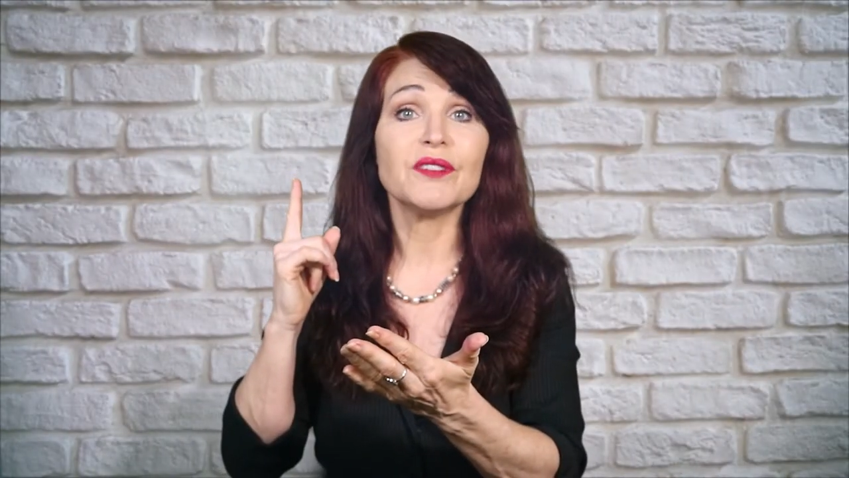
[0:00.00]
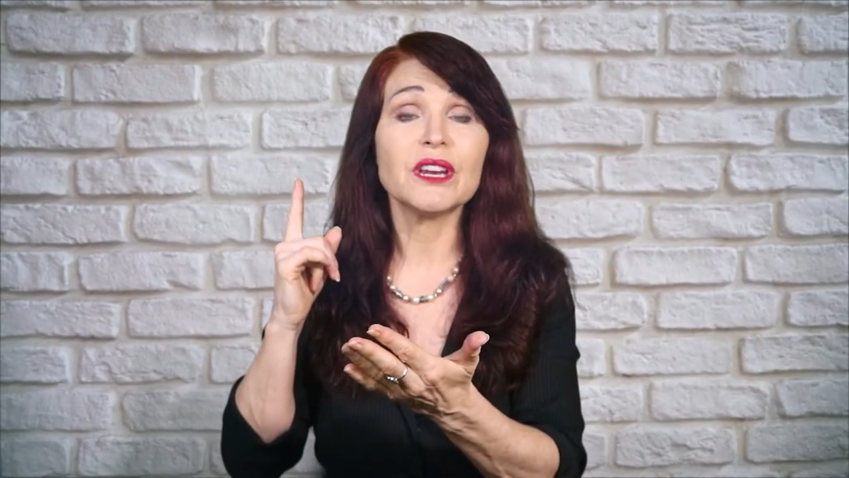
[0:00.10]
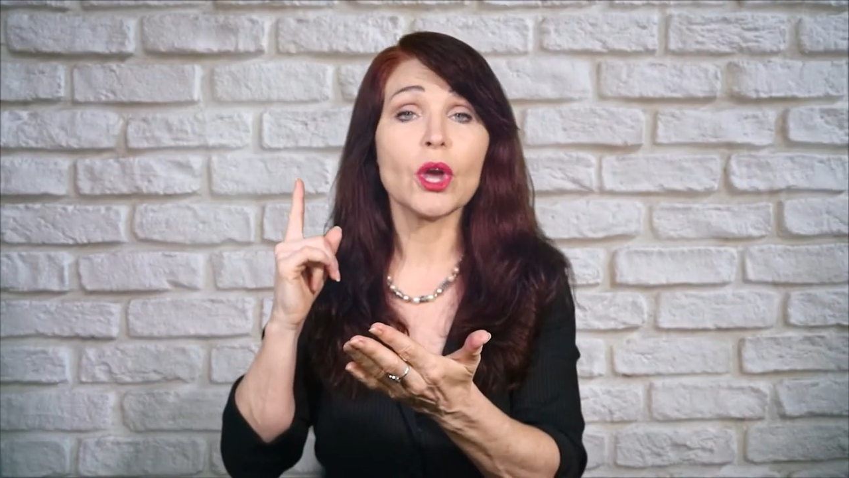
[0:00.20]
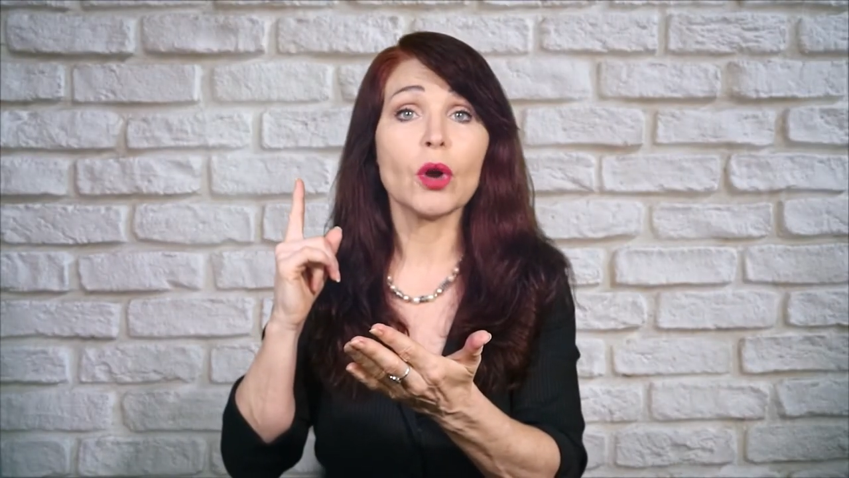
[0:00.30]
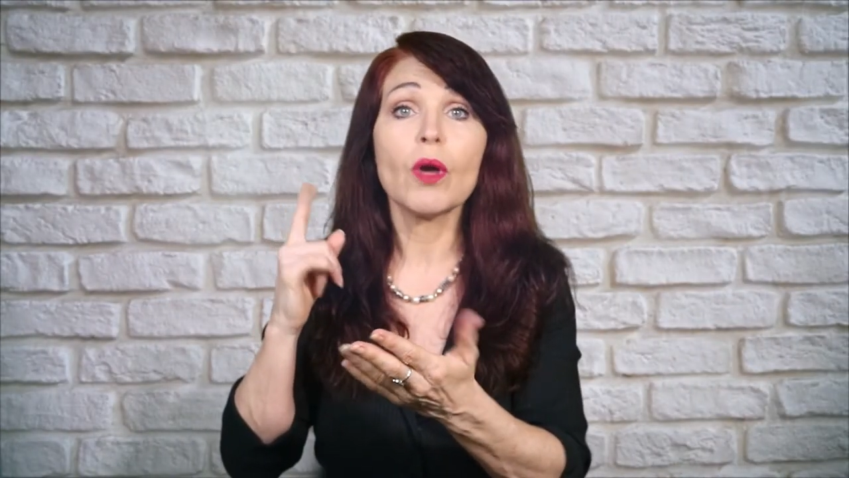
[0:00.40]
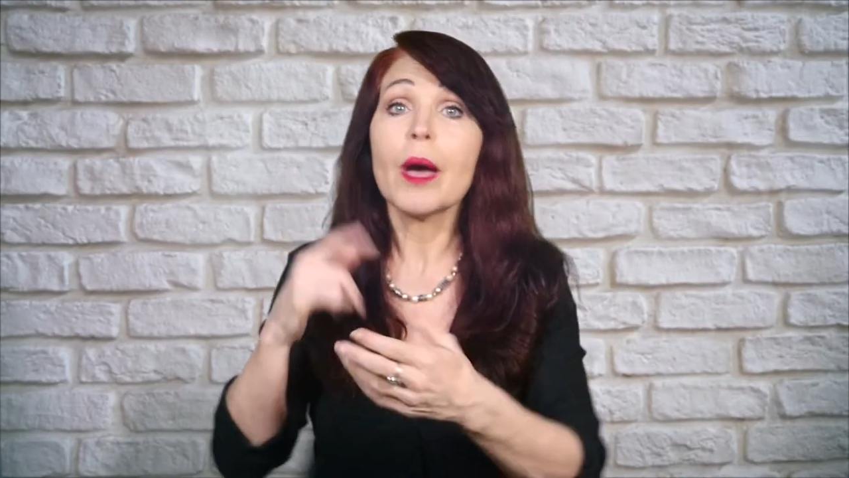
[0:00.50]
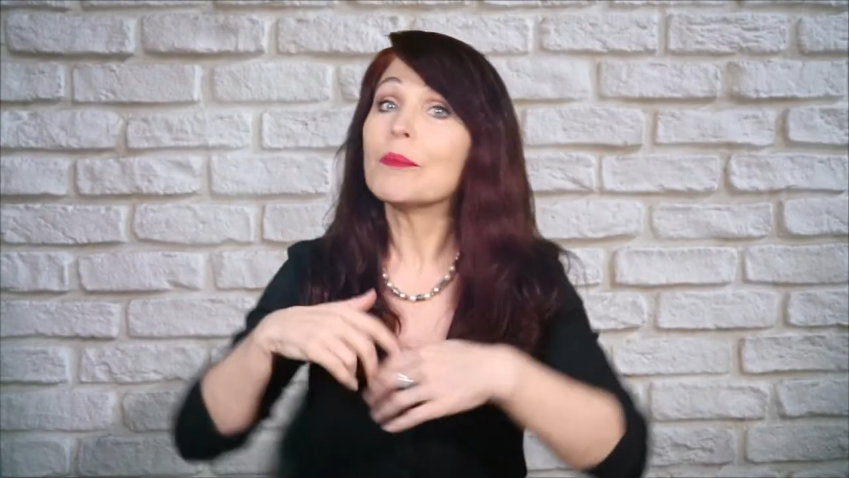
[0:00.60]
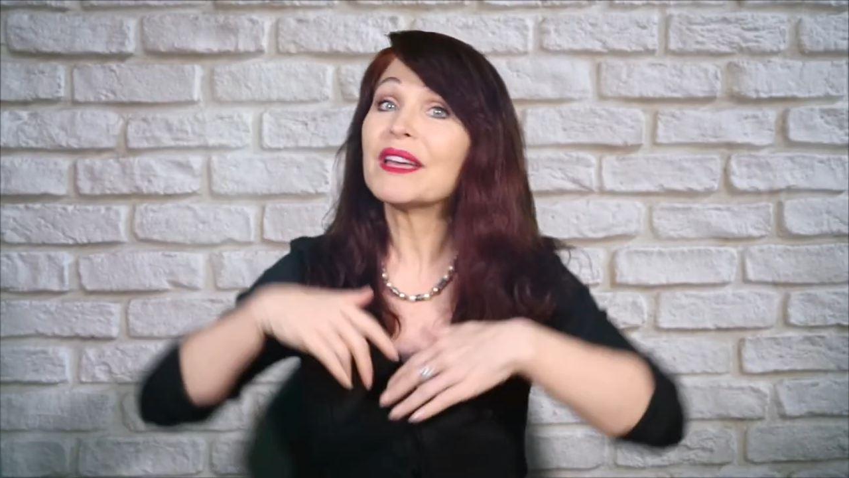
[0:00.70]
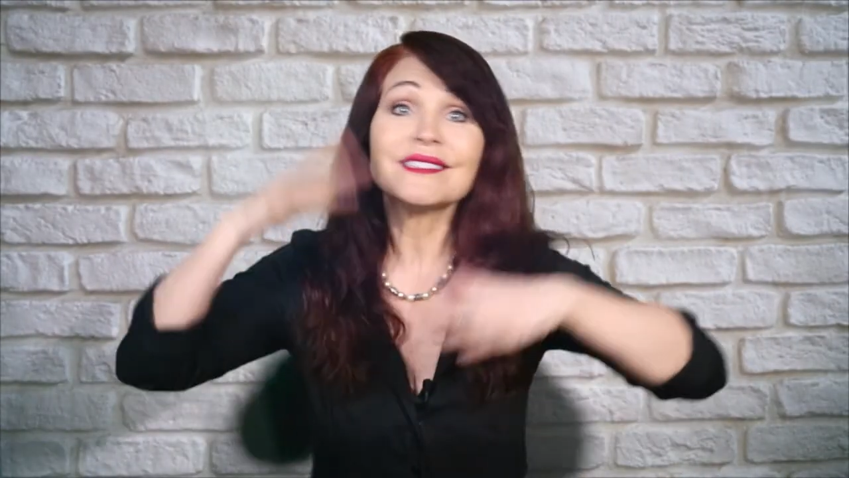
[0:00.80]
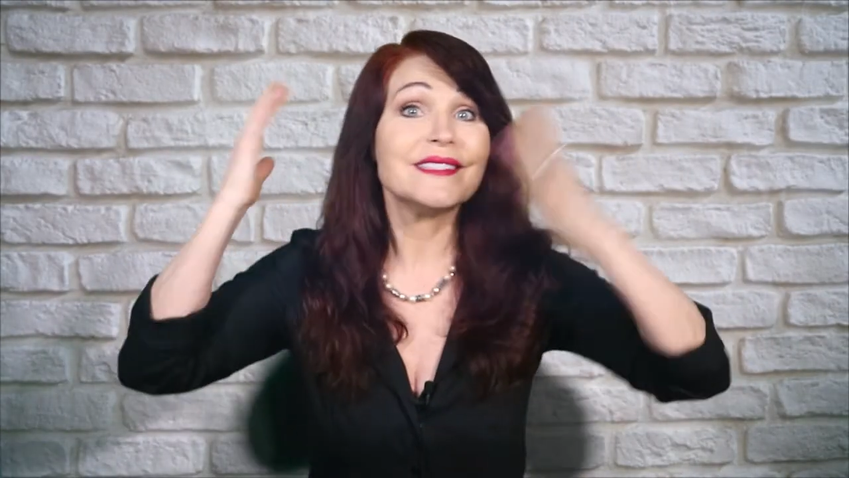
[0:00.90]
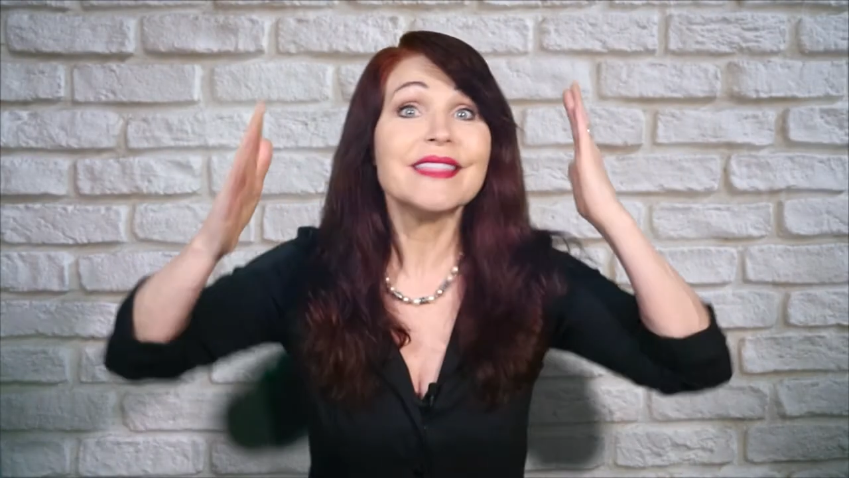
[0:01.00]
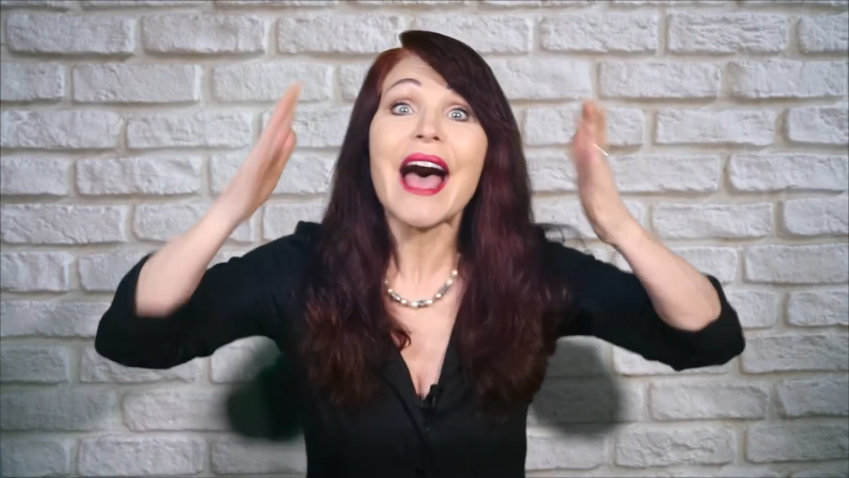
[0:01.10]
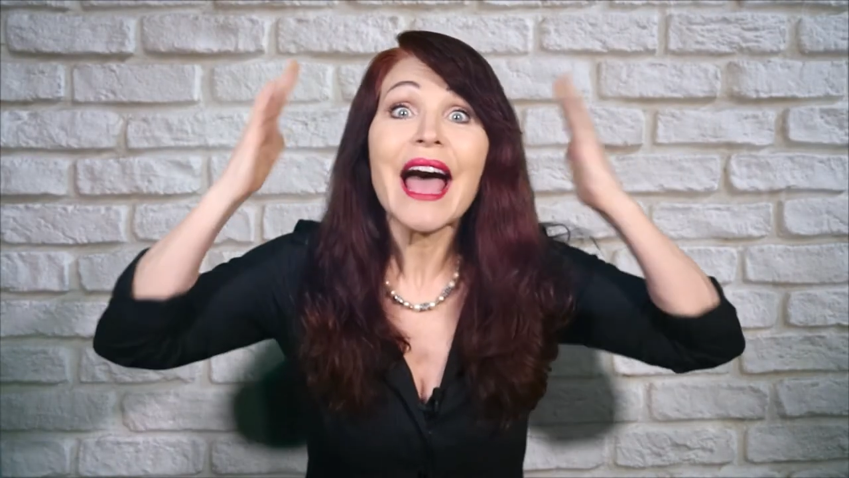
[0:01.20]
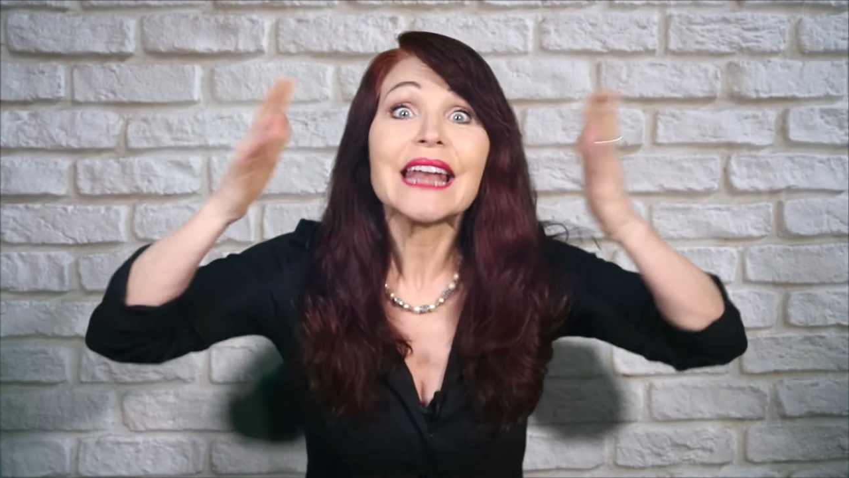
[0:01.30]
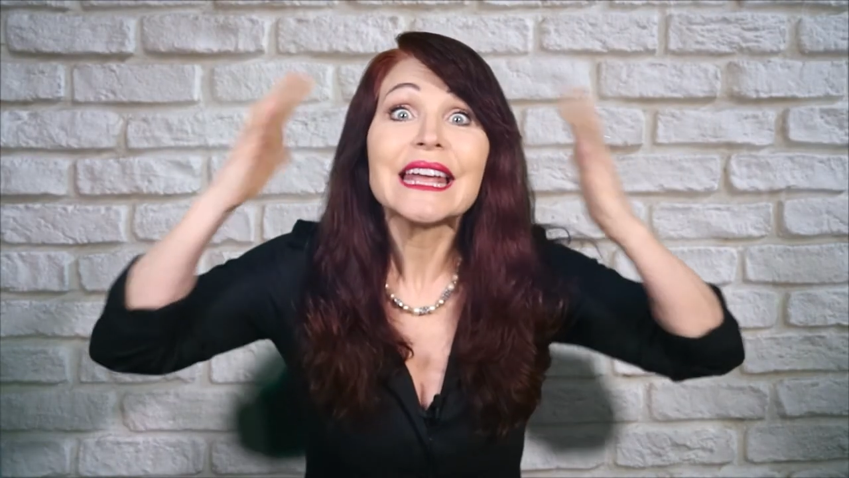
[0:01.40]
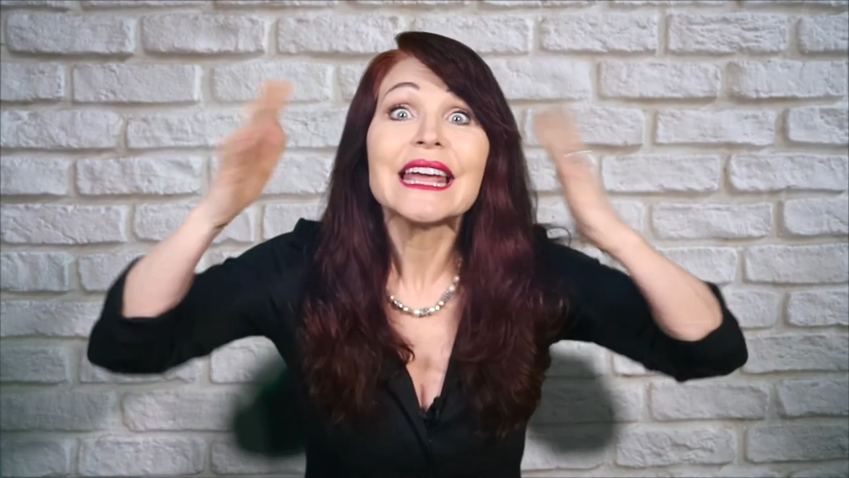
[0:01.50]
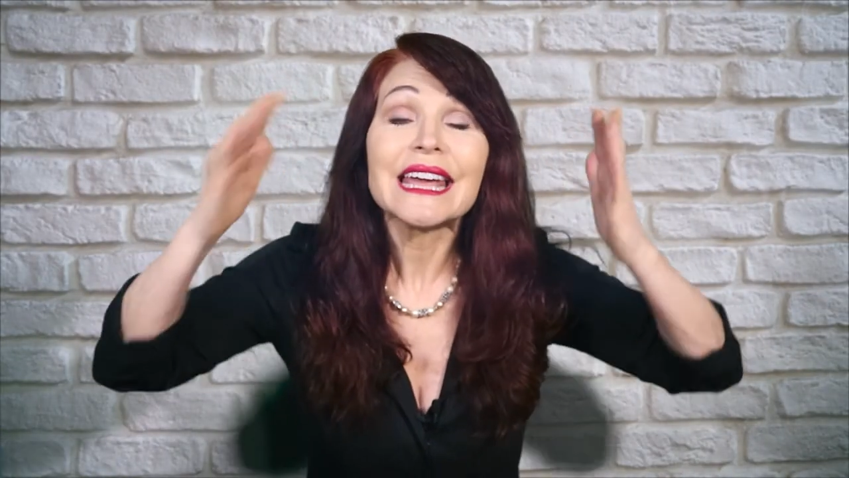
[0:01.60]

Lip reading: video because that